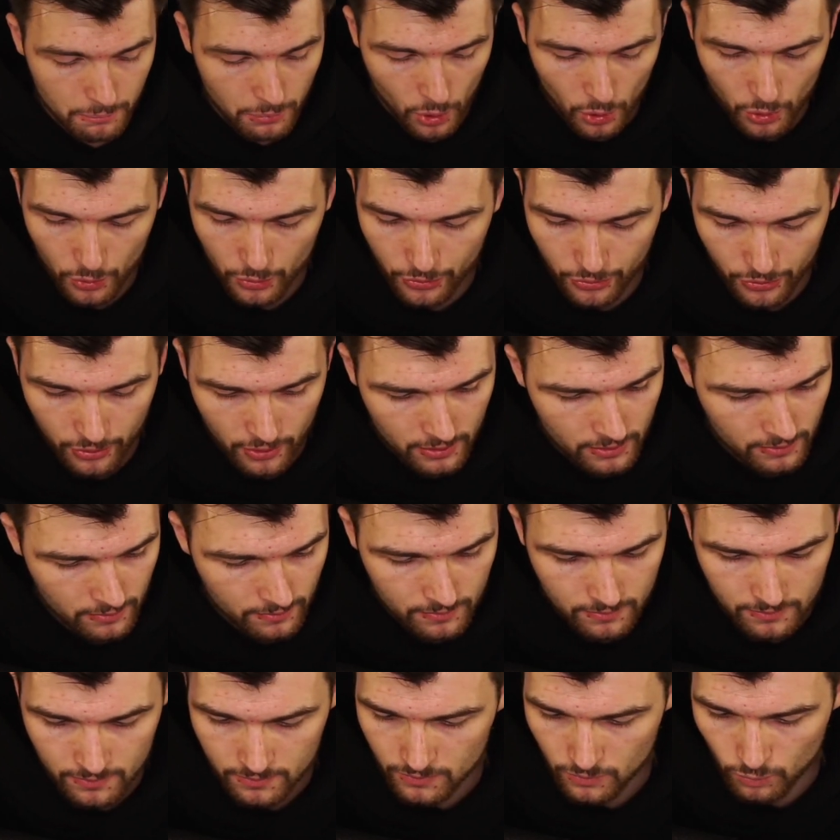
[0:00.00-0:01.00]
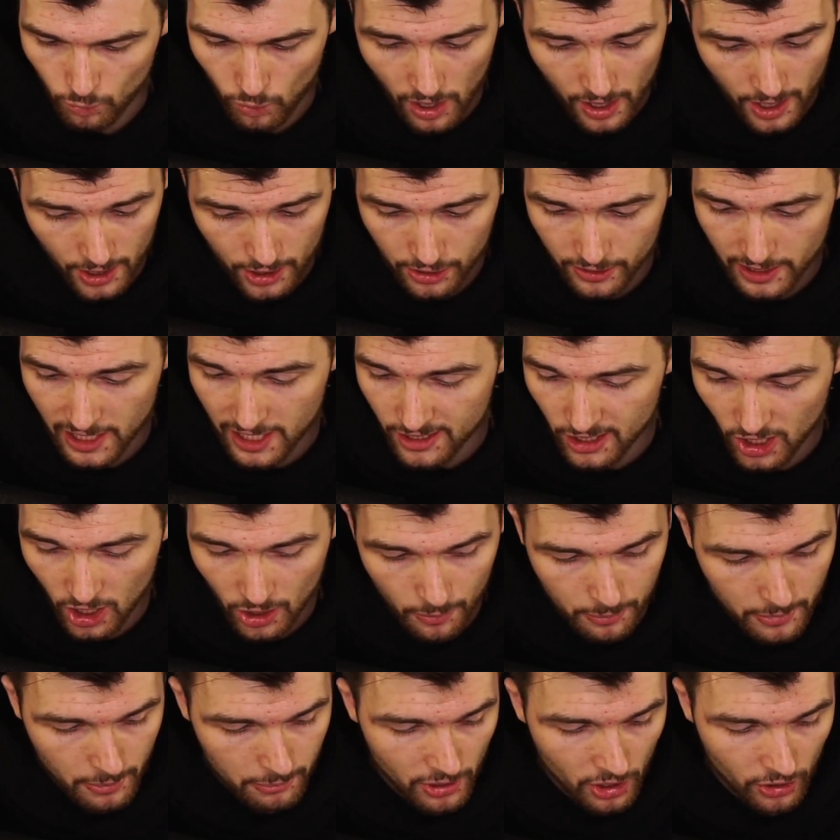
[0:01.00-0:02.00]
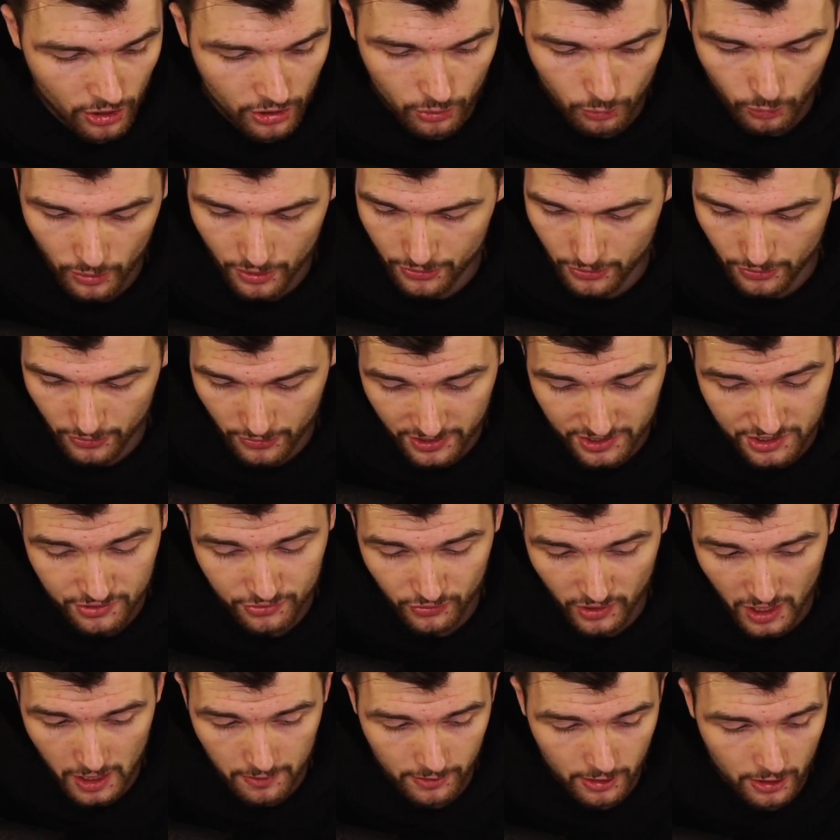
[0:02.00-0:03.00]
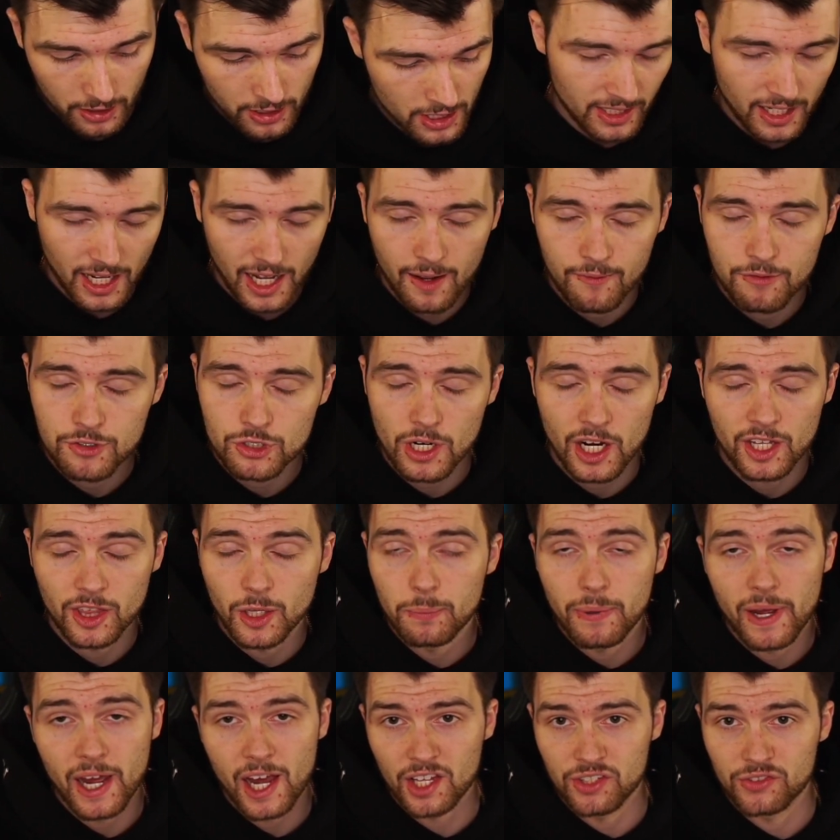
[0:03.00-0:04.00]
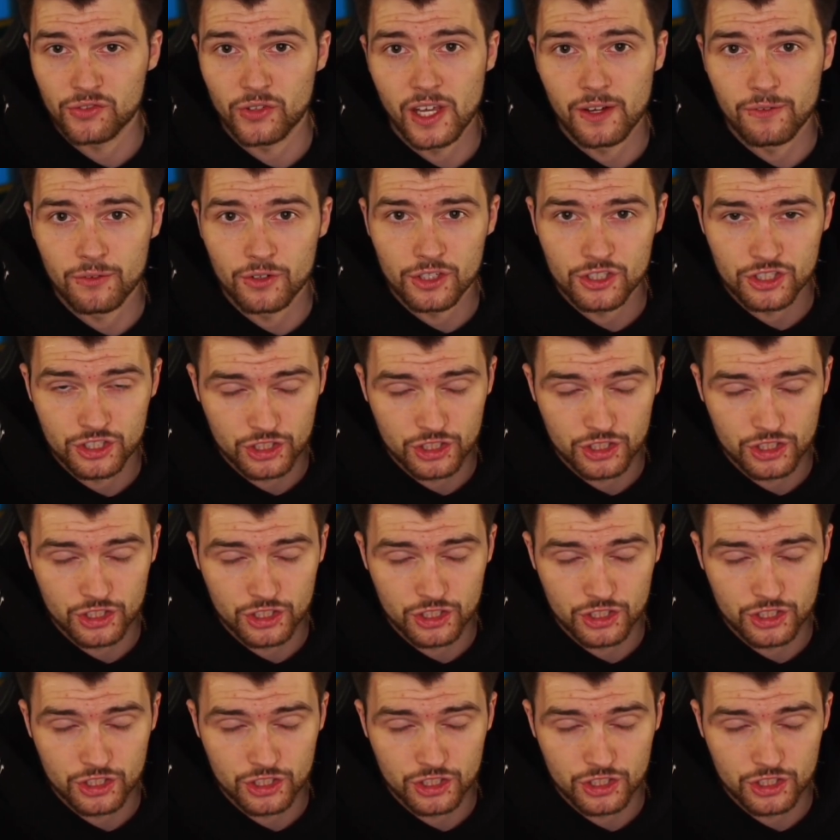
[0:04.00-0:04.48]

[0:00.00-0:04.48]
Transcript: both water and almond milk with this flavor. I have tried the past flavors